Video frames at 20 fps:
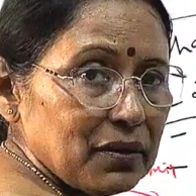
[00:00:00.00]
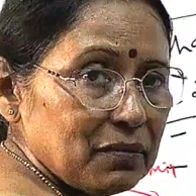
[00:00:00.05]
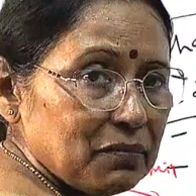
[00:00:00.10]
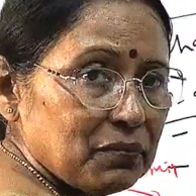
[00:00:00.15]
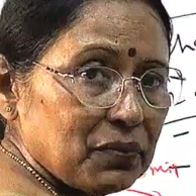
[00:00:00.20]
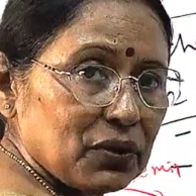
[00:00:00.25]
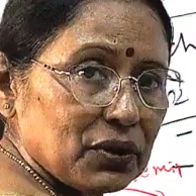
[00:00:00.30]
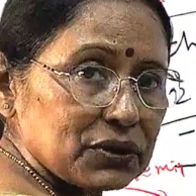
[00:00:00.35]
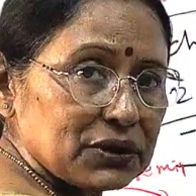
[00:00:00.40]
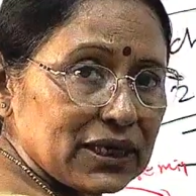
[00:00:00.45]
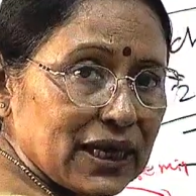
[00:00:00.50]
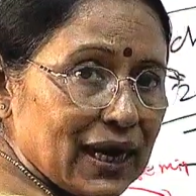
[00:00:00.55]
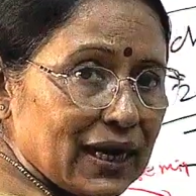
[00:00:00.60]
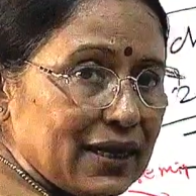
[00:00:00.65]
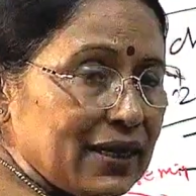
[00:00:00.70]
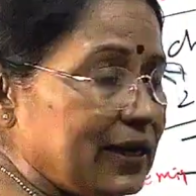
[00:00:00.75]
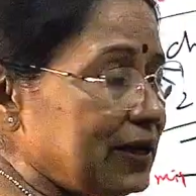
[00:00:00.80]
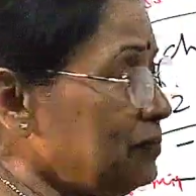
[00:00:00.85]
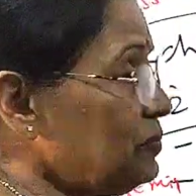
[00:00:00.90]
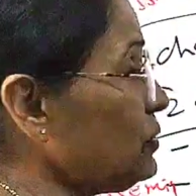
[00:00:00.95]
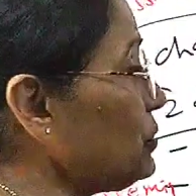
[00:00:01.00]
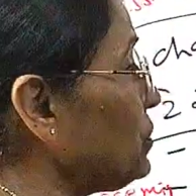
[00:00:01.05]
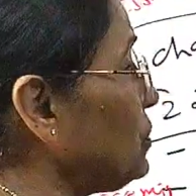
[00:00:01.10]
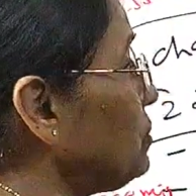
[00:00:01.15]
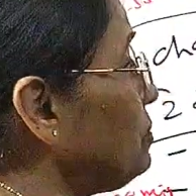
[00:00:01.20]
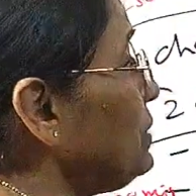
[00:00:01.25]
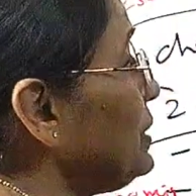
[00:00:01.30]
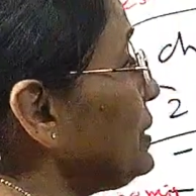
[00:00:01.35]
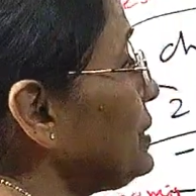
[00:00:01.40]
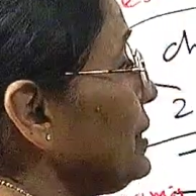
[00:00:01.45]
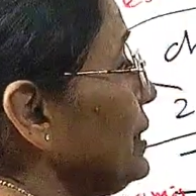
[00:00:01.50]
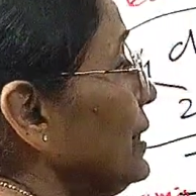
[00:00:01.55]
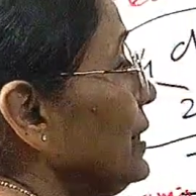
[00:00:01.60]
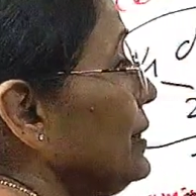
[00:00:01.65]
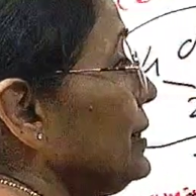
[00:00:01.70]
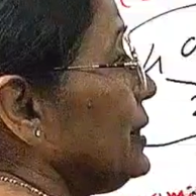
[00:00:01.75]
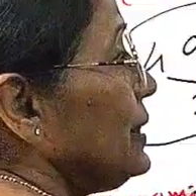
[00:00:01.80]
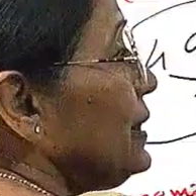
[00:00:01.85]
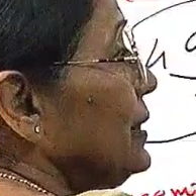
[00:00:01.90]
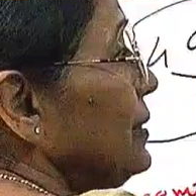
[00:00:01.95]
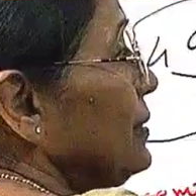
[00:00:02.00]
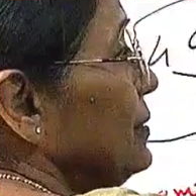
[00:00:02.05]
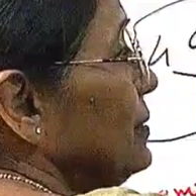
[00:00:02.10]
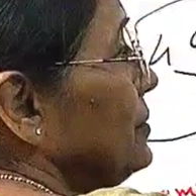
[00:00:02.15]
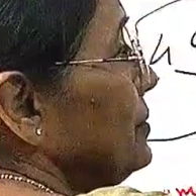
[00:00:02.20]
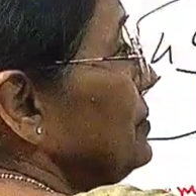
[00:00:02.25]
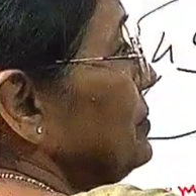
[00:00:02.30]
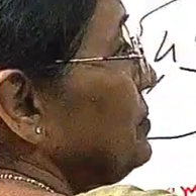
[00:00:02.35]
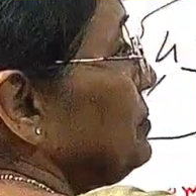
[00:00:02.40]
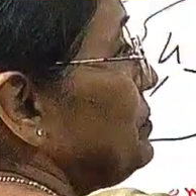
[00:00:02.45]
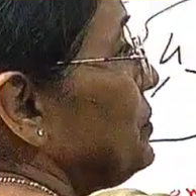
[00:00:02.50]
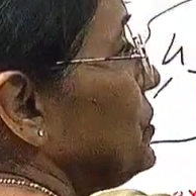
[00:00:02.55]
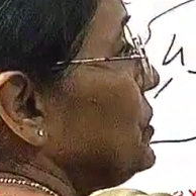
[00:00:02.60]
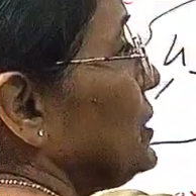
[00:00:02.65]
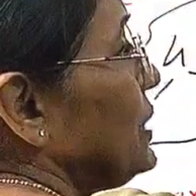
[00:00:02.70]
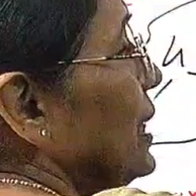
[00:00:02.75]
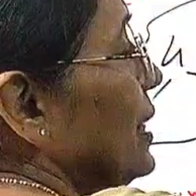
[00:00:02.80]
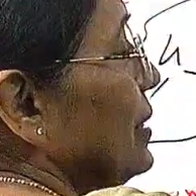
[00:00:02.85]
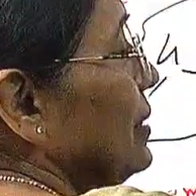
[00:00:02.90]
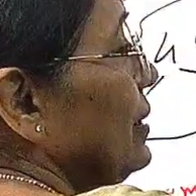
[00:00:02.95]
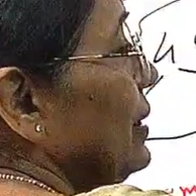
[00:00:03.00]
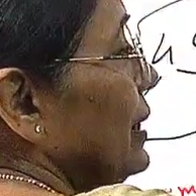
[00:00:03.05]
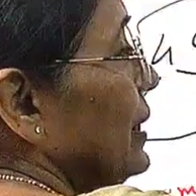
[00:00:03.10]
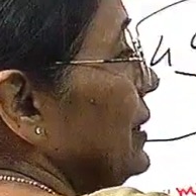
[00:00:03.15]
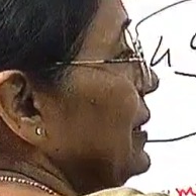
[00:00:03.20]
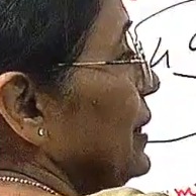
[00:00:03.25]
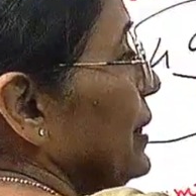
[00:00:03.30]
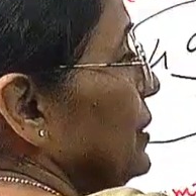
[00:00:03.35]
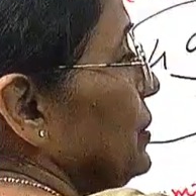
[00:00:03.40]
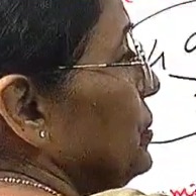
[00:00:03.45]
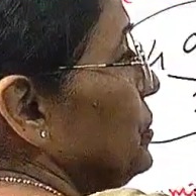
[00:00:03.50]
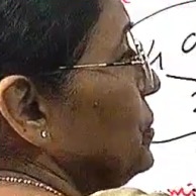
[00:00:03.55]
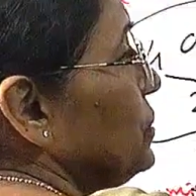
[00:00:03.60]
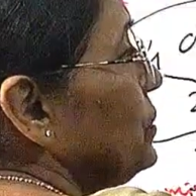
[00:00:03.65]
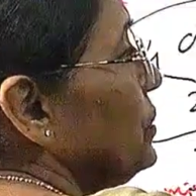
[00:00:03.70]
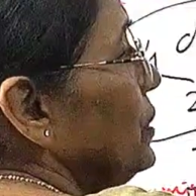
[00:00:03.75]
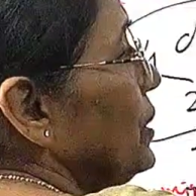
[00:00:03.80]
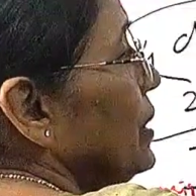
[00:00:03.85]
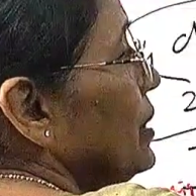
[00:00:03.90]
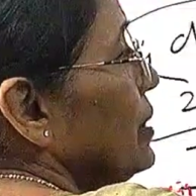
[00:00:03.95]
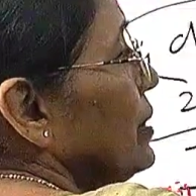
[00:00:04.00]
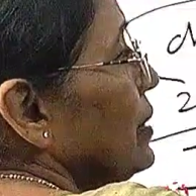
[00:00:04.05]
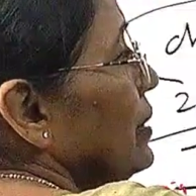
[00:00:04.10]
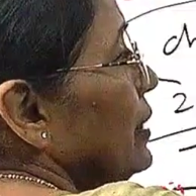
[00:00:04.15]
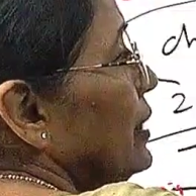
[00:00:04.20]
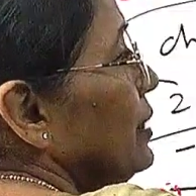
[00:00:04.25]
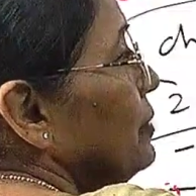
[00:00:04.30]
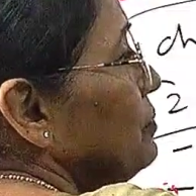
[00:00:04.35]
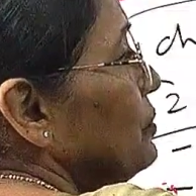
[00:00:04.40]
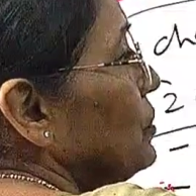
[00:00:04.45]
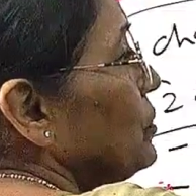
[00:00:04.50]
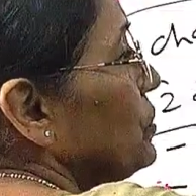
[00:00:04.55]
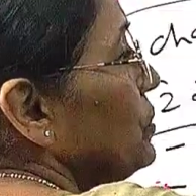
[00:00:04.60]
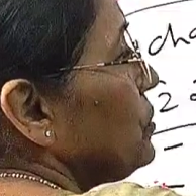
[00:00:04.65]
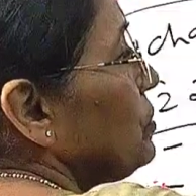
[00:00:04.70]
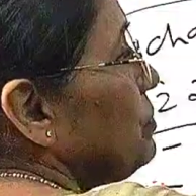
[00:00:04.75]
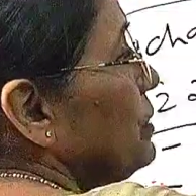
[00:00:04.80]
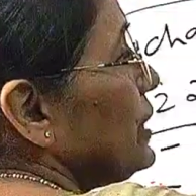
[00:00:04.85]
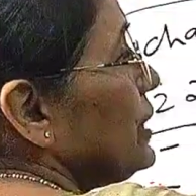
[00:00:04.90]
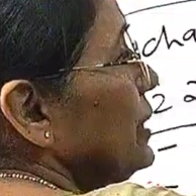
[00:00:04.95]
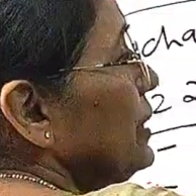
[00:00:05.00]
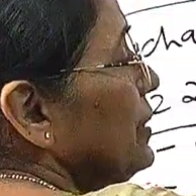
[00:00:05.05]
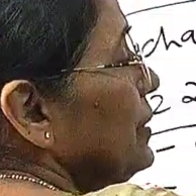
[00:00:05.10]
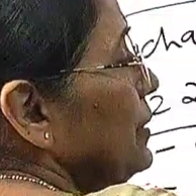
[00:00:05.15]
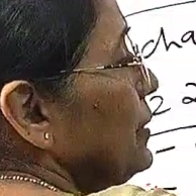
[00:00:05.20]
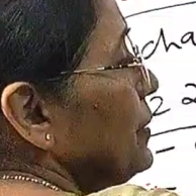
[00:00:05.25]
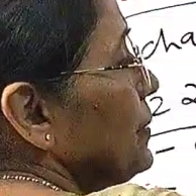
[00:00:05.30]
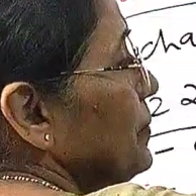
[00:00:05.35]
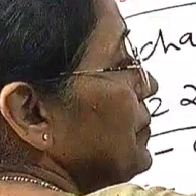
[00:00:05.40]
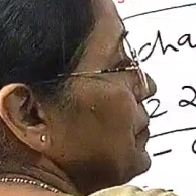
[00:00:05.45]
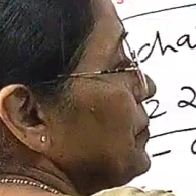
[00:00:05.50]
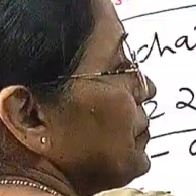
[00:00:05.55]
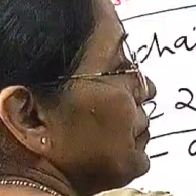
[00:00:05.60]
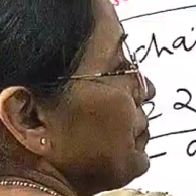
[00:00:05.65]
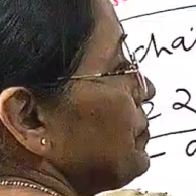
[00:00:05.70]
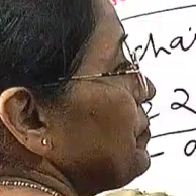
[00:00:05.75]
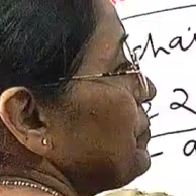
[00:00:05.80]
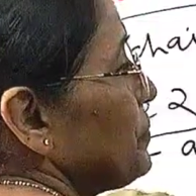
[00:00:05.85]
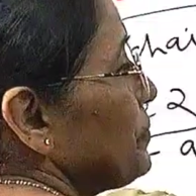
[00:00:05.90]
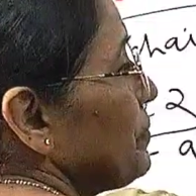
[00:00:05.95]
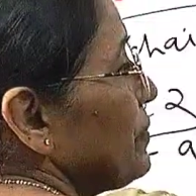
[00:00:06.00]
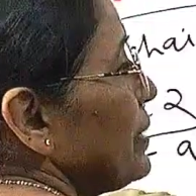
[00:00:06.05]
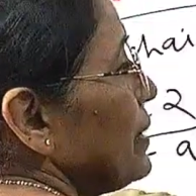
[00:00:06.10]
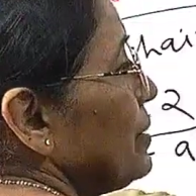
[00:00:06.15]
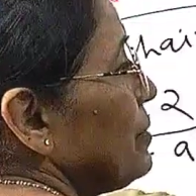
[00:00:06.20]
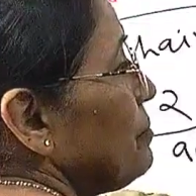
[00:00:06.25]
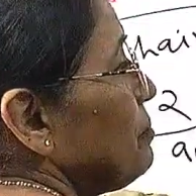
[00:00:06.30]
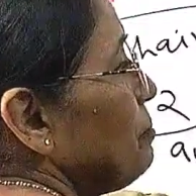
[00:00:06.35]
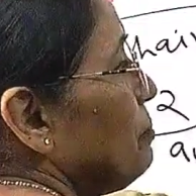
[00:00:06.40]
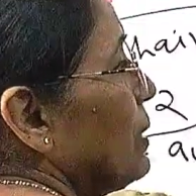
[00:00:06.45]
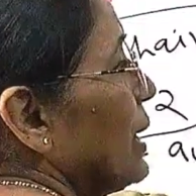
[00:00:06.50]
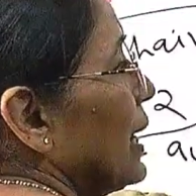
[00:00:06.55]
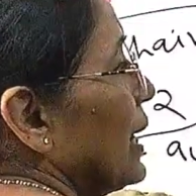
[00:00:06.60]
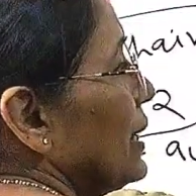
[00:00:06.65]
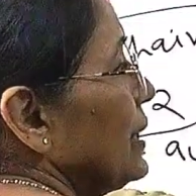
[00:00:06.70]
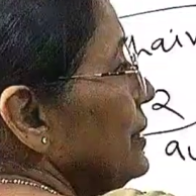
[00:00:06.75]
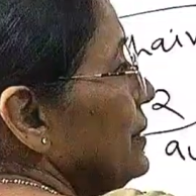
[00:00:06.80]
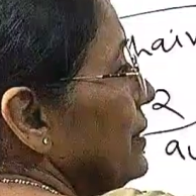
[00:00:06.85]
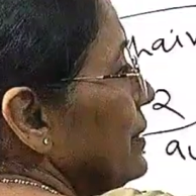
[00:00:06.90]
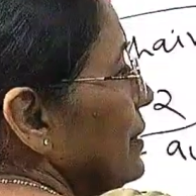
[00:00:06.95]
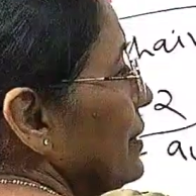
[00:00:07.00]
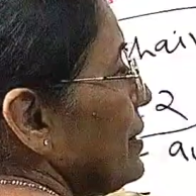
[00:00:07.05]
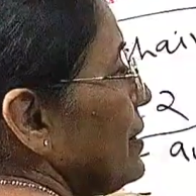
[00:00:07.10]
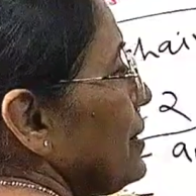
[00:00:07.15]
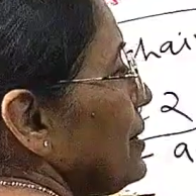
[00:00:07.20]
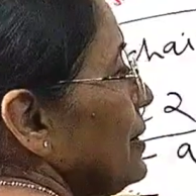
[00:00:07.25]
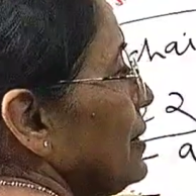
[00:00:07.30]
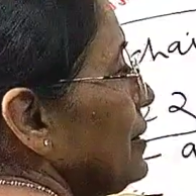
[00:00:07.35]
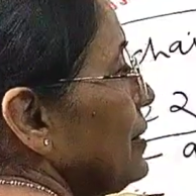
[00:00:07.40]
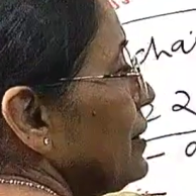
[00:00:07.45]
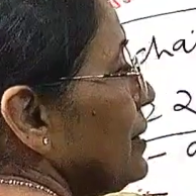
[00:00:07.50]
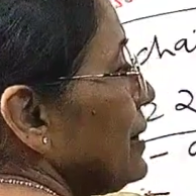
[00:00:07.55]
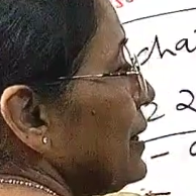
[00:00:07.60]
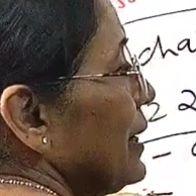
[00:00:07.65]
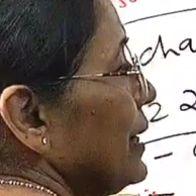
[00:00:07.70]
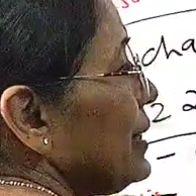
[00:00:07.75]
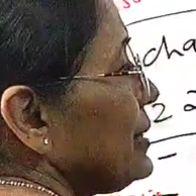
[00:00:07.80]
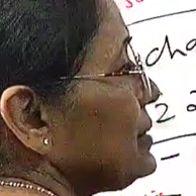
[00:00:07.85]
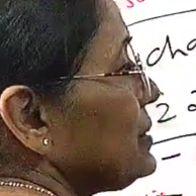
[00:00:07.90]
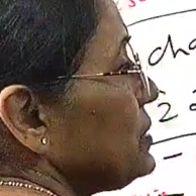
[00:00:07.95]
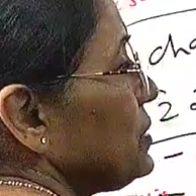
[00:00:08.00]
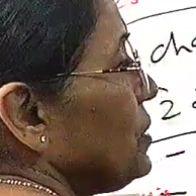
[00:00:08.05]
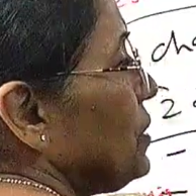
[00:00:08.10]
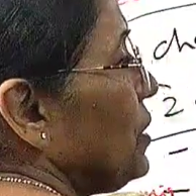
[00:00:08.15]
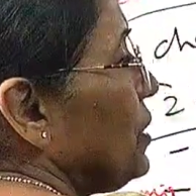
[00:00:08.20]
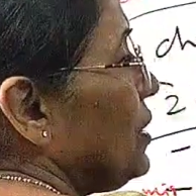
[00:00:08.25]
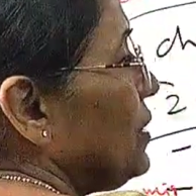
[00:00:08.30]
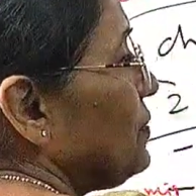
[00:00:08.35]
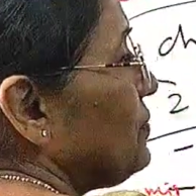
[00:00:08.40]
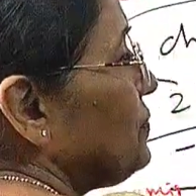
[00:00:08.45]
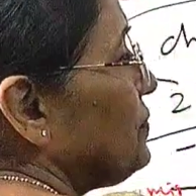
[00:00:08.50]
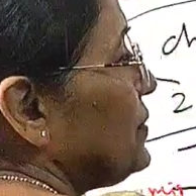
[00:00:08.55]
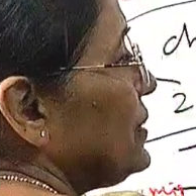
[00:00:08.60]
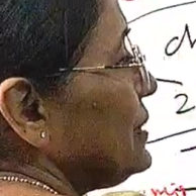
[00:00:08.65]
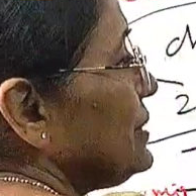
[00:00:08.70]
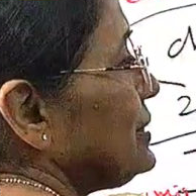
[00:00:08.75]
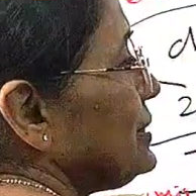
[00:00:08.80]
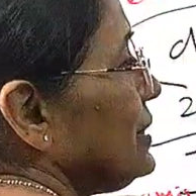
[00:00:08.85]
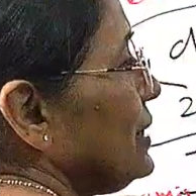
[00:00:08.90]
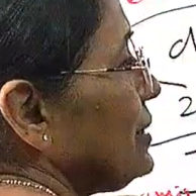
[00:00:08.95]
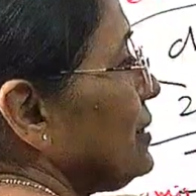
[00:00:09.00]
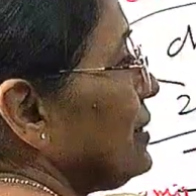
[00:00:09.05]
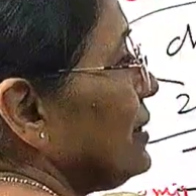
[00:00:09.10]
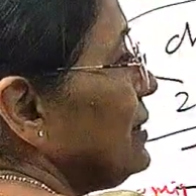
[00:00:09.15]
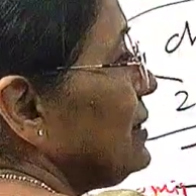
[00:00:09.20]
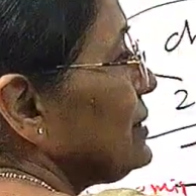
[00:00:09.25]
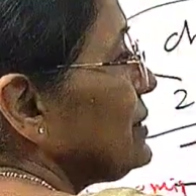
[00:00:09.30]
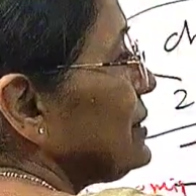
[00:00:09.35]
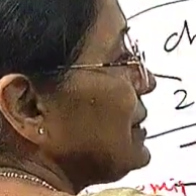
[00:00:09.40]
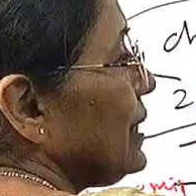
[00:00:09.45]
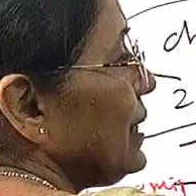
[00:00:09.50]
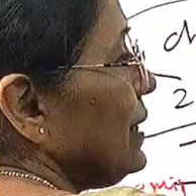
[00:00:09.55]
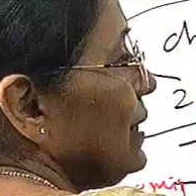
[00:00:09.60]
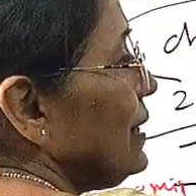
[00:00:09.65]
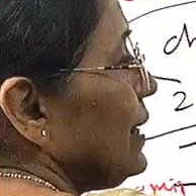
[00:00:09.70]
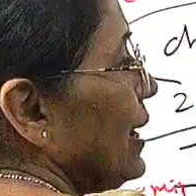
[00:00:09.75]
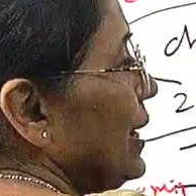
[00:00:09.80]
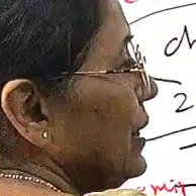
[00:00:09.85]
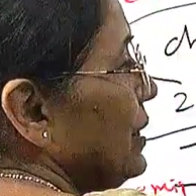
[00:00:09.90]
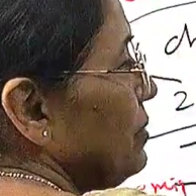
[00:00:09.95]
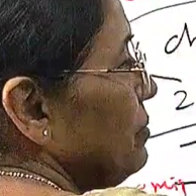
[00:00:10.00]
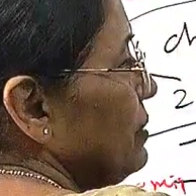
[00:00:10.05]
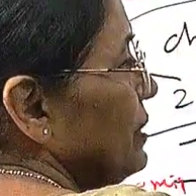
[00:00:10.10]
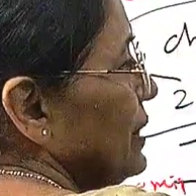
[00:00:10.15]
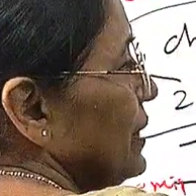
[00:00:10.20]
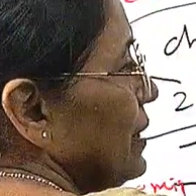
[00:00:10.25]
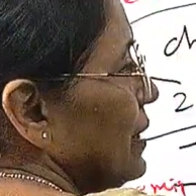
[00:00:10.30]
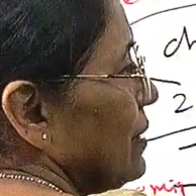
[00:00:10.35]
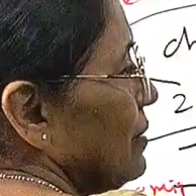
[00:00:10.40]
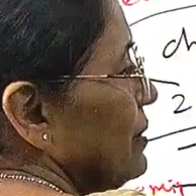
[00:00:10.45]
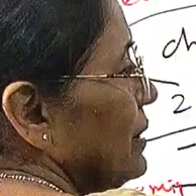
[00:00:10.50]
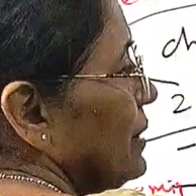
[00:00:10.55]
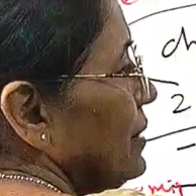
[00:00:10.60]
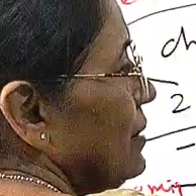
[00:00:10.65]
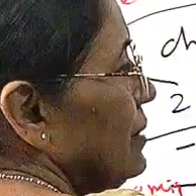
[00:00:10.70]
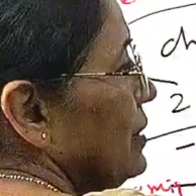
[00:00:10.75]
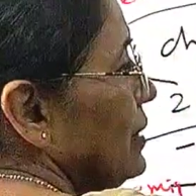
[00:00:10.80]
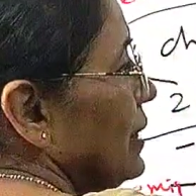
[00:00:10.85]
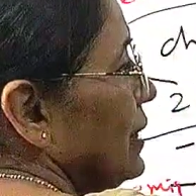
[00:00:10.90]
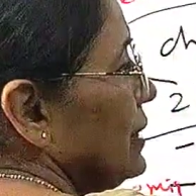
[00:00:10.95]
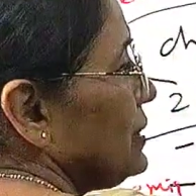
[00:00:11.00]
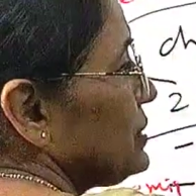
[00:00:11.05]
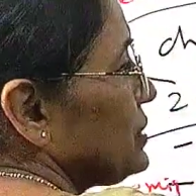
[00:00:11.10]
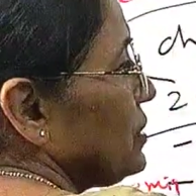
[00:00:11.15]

both are hemoglobin related, both are related to hemoglobin, but in case of sickle cell anemia, it